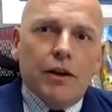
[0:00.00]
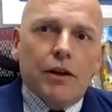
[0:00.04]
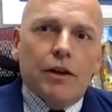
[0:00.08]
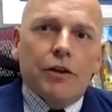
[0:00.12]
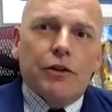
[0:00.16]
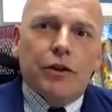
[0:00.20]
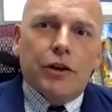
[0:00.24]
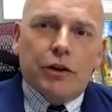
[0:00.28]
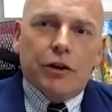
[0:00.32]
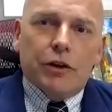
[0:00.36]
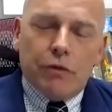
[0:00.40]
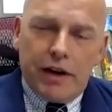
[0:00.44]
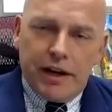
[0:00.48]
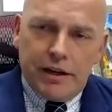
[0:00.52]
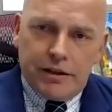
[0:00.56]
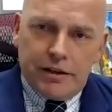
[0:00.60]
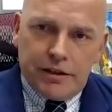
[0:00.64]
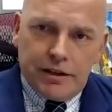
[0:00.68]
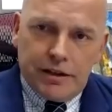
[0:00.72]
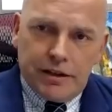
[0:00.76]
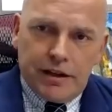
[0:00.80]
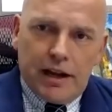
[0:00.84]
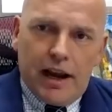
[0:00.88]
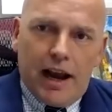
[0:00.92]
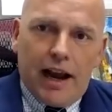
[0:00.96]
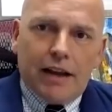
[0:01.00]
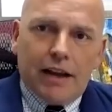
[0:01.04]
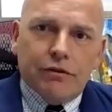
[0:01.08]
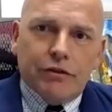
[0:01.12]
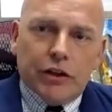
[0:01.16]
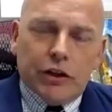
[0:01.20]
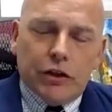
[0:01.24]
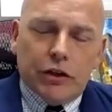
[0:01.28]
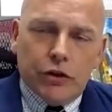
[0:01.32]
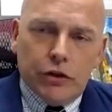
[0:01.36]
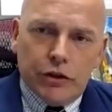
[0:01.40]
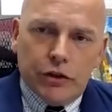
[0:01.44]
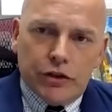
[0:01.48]
the great and the
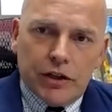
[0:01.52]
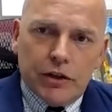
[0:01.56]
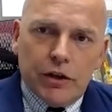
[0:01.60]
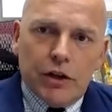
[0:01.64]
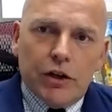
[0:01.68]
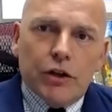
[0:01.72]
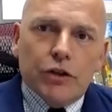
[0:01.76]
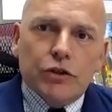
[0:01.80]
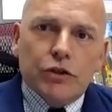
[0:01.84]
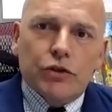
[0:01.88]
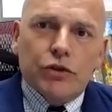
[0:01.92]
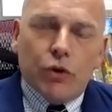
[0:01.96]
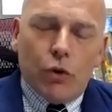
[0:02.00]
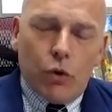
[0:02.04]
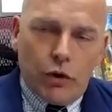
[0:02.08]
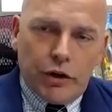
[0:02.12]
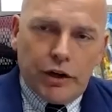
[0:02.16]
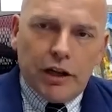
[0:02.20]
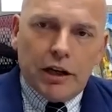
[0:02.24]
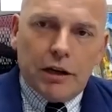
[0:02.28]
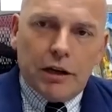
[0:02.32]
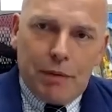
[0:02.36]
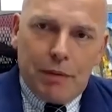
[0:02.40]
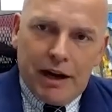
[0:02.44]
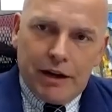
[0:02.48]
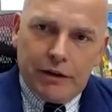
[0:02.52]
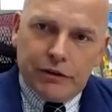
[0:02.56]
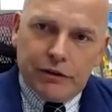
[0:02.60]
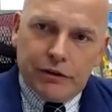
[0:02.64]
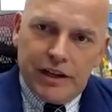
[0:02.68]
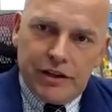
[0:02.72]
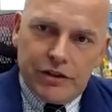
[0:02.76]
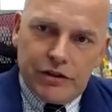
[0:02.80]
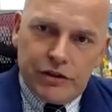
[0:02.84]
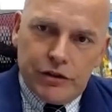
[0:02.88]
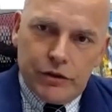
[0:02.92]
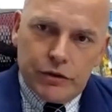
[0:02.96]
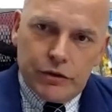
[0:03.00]
good, talking about
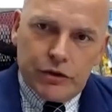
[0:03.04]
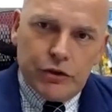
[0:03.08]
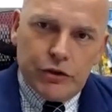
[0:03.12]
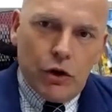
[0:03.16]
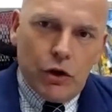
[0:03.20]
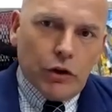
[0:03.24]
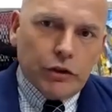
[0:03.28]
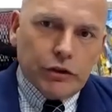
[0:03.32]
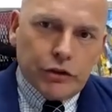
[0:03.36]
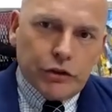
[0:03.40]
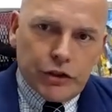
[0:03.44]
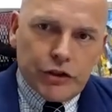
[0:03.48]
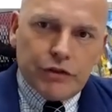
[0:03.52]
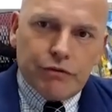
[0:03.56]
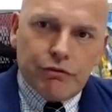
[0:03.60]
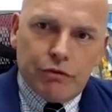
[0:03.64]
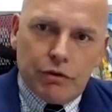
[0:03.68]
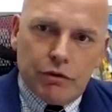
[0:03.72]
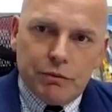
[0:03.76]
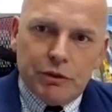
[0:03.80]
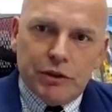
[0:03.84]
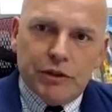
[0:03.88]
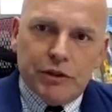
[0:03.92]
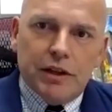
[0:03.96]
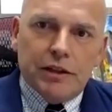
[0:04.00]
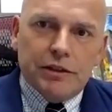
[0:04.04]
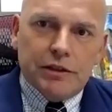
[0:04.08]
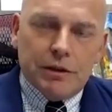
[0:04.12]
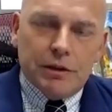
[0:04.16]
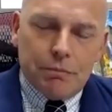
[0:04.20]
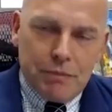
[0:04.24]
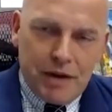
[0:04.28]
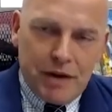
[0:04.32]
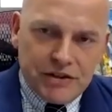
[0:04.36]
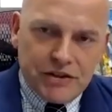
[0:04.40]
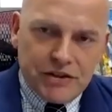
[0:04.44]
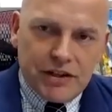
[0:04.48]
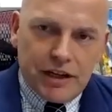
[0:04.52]
issues not just from a
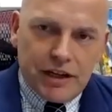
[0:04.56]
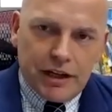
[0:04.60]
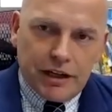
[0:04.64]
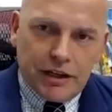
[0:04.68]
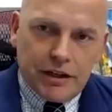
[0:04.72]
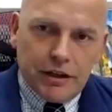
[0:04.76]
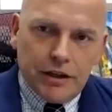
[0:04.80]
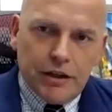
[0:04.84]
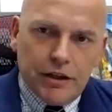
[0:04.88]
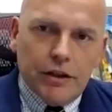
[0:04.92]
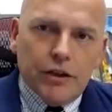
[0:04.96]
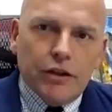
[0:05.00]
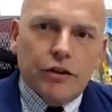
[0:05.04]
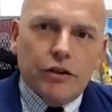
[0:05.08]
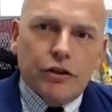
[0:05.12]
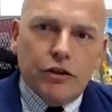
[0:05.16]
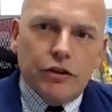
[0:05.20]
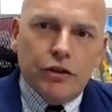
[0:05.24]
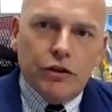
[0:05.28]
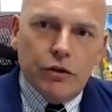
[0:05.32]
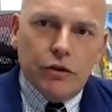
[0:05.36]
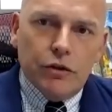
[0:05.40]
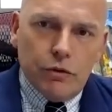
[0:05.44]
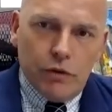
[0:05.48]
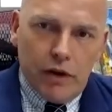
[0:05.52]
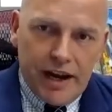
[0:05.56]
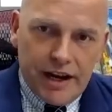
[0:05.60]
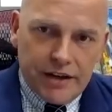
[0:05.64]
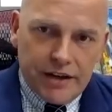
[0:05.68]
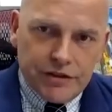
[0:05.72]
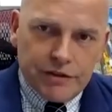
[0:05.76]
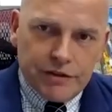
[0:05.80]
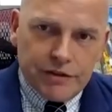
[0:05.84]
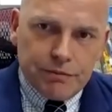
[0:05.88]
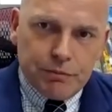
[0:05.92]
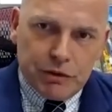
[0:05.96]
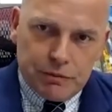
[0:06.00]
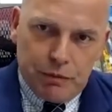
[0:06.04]
domestic US
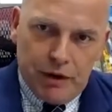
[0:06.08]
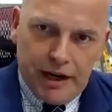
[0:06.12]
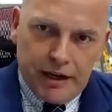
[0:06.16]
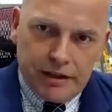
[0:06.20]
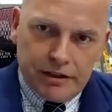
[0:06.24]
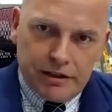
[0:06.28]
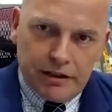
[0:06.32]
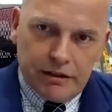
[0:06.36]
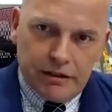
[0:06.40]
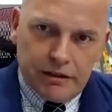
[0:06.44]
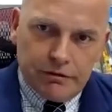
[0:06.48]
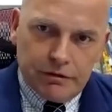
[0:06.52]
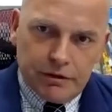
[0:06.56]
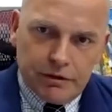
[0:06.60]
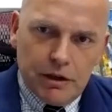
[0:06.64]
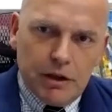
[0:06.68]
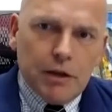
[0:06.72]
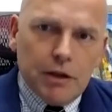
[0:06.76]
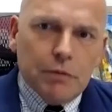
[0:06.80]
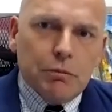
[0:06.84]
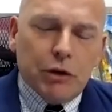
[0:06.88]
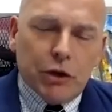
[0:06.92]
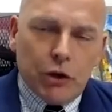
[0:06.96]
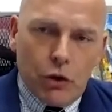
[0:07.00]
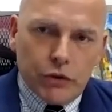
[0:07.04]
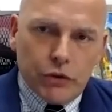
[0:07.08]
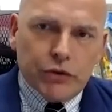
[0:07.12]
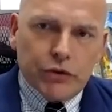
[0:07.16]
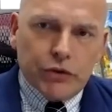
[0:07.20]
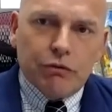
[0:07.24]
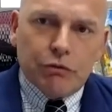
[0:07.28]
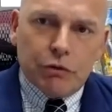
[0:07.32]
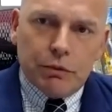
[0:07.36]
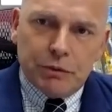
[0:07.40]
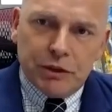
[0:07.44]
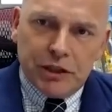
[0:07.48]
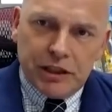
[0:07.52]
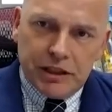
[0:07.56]
perspective, but also
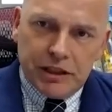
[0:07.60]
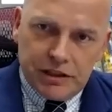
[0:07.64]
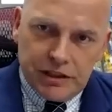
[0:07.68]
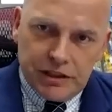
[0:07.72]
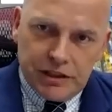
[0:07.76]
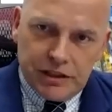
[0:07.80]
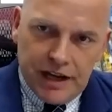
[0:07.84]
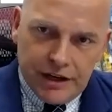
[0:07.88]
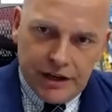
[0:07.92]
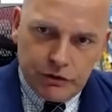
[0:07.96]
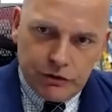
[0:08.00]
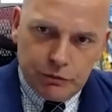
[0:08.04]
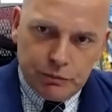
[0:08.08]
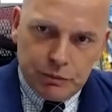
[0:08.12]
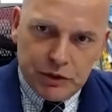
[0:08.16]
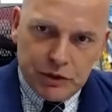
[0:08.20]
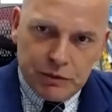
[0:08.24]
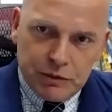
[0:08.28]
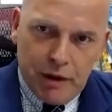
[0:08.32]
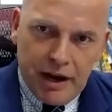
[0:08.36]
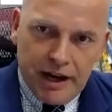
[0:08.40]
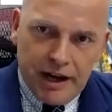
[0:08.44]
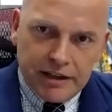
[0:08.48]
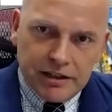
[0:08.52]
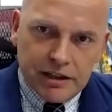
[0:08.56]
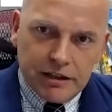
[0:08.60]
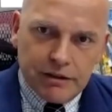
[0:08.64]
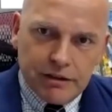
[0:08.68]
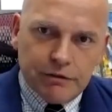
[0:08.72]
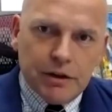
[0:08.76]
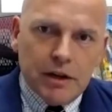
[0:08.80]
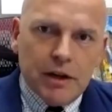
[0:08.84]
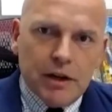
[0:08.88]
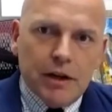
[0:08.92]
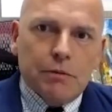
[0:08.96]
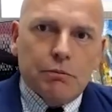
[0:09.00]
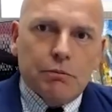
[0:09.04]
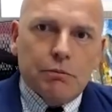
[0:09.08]
from an international perspective,
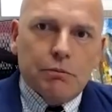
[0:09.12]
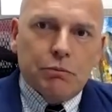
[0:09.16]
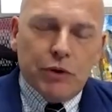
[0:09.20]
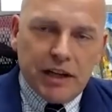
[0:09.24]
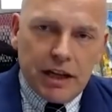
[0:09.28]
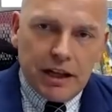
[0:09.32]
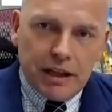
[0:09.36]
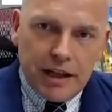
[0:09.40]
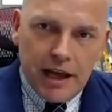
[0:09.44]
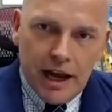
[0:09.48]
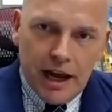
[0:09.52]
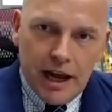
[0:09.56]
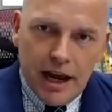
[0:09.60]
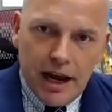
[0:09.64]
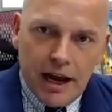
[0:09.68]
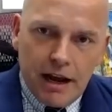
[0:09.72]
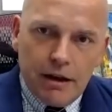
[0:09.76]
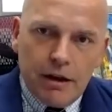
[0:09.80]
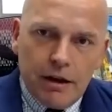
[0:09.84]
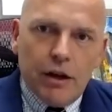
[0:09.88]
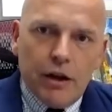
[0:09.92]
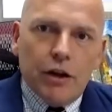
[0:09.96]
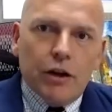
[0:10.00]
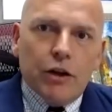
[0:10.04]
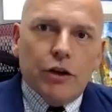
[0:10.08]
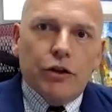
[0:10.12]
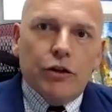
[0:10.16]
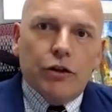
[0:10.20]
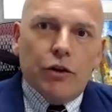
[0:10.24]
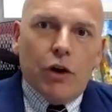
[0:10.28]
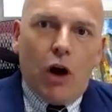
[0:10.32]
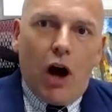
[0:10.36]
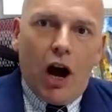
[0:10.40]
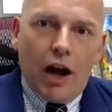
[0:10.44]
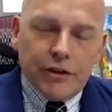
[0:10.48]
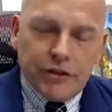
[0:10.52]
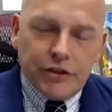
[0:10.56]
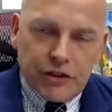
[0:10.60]
bringing their
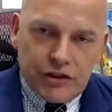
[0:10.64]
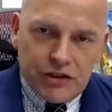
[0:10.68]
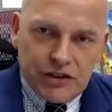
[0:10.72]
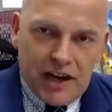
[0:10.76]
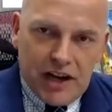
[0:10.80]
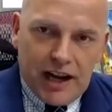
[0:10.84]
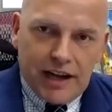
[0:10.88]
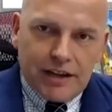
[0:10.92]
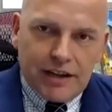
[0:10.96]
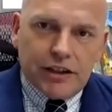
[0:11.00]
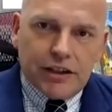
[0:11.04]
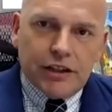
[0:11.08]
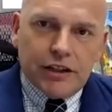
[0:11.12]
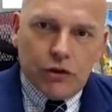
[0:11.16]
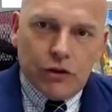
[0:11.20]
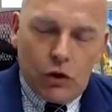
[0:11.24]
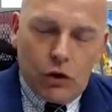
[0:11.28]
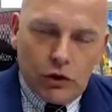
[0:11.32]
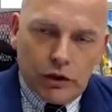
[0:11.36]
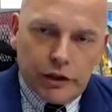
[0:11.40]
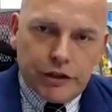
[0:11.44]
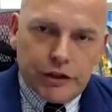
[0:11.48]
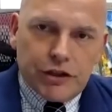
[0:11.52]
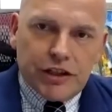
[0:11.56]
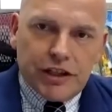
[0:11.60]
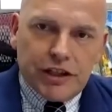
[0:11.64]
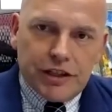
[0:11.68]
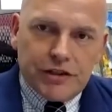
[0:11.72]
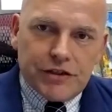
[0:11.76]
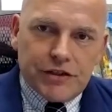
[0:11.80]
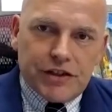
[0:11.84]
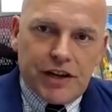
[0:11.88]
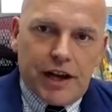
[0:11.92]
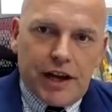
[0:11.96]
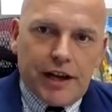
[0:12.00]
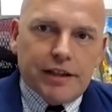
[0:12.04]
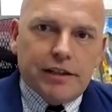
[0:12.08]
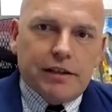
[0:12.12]
understanding, knowledge and
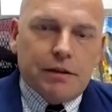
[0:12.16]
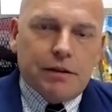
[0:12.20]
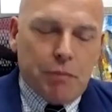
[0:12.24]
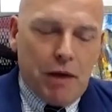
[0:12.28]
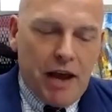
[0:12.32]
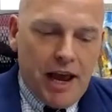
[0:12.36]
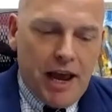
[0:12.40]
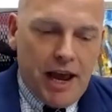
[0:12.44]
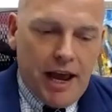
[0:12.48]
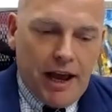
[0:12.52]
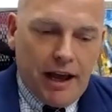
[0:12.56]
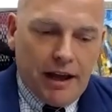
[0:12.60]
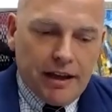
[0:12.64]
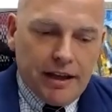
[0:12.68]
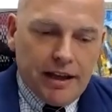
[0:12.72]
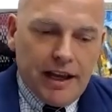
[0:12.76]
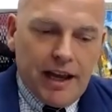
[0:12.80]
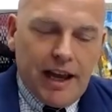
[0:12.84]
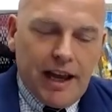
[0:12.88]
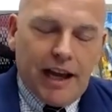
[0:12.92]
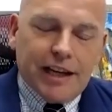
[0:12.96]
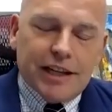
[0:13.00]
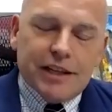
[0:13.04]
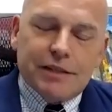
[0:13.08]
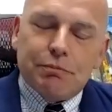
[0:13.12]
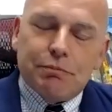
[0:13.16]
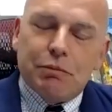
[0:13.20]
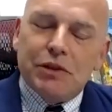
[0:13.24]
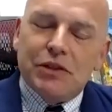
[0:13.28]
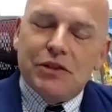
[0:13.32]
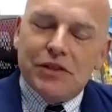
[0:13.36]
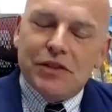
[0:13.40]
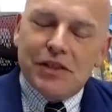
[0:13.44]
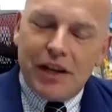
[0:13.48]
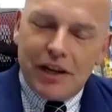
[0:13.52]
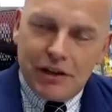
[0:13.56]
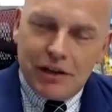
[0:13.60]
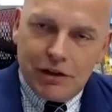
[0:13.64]
insight to bear. And it's
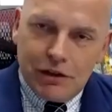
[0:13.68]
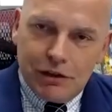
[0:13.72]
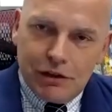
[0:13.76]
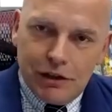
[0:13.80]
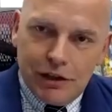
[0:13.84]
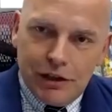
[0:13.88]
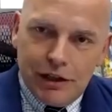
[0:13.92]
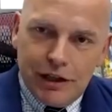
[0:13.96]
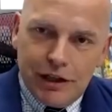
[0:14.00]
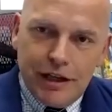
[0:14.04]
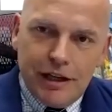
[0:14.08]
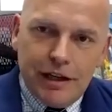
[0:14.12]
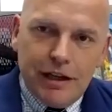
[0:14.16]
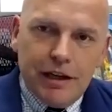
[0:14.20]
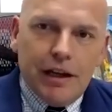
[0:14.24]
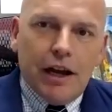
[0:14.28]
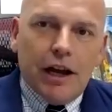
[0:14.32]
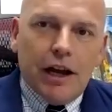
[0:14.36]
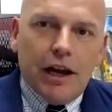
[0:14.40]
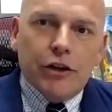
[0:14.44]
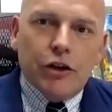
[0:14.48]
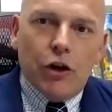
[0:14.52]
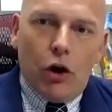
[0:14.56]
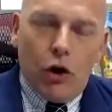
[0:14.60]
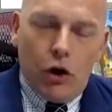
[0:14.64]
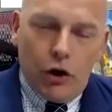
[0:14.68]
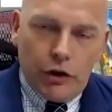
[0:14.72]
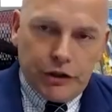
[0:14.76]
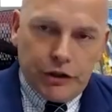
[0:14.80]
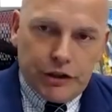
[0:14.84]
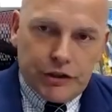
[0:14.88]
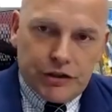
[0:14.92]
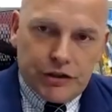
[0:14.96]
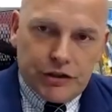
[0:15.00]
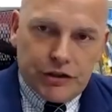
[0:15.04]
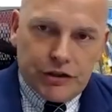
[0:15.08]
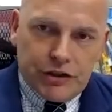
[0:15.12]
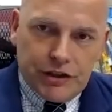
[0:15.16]
particularly an honor
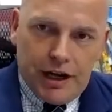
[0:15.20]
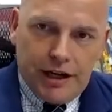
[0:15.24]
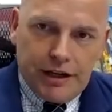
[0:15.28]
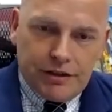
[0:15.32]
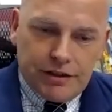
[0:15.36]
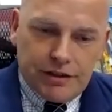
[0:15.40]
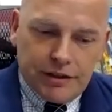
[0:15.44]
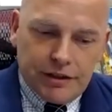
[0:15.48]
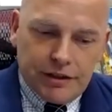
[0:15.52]
tonight